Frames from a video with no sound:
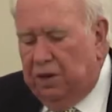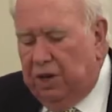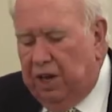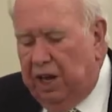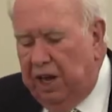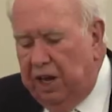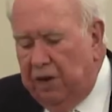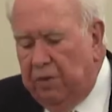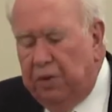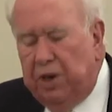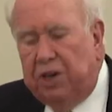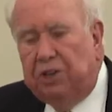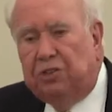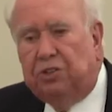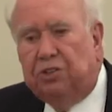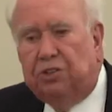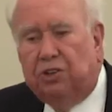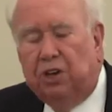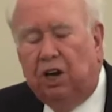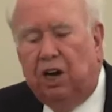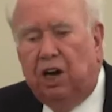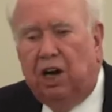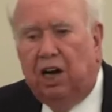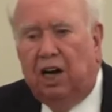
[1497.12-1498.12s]
Henry
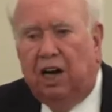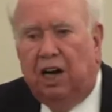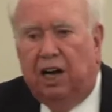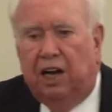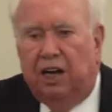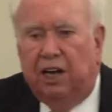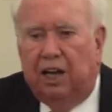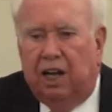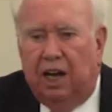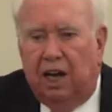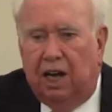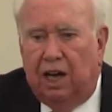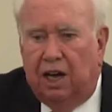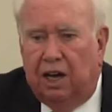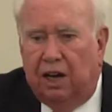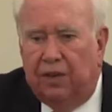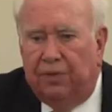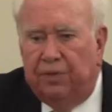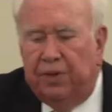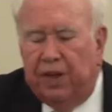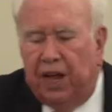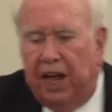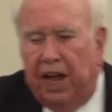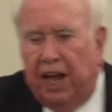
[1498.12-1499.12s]
Shaw,
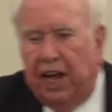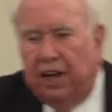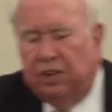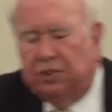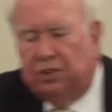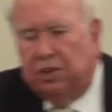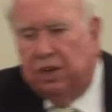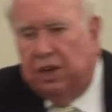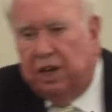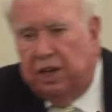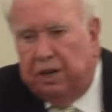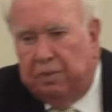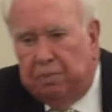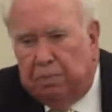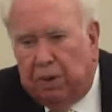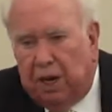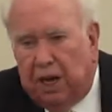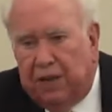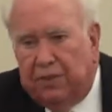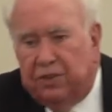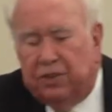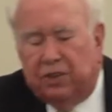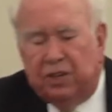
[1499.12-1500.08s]
actually, by the